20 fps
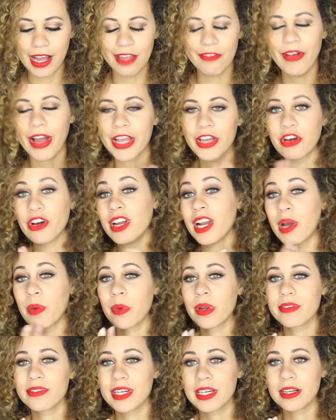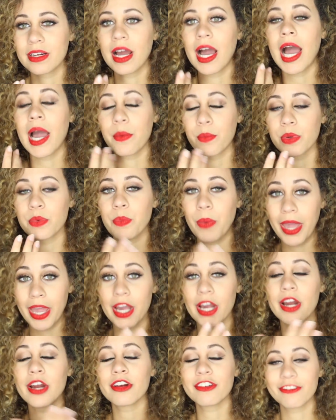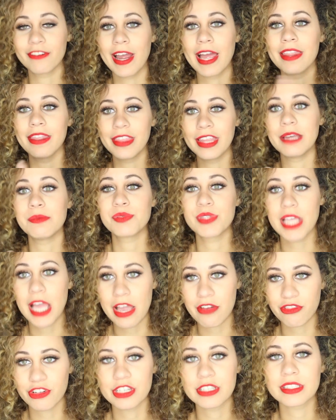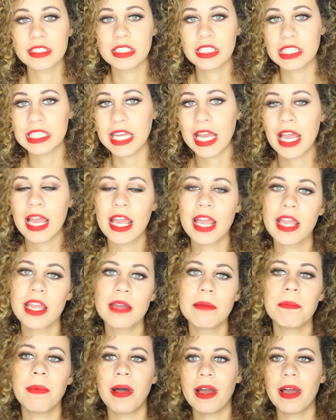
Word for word: If I could, I would wear red lips every single day,